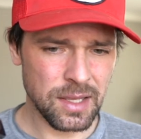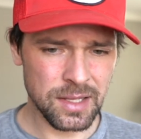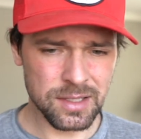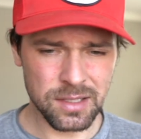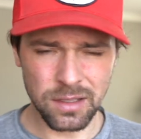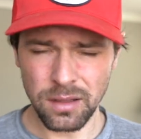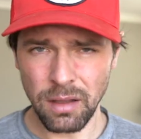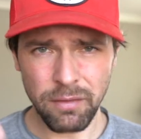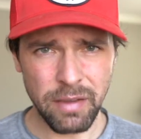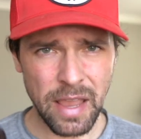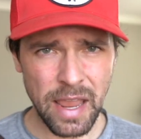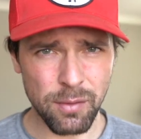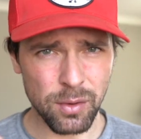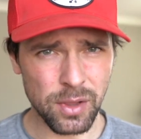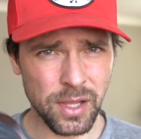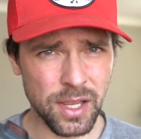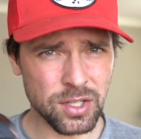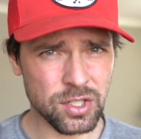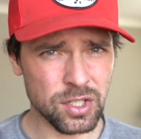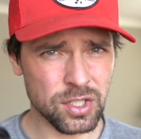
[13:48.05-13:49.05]
It's a love-hate
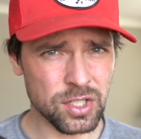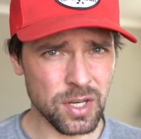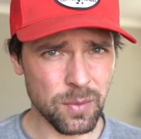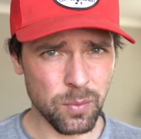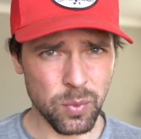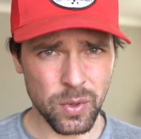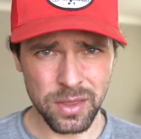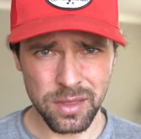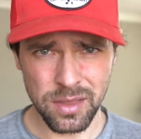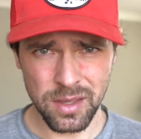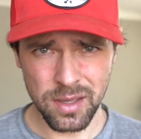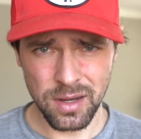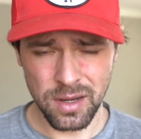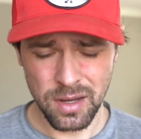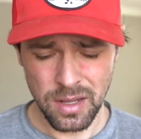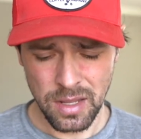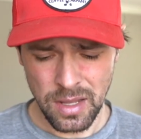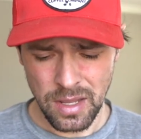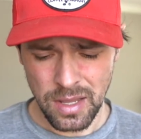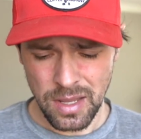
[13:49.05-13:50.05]
relationship with
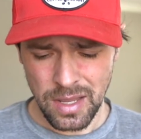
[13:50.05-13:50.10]
it.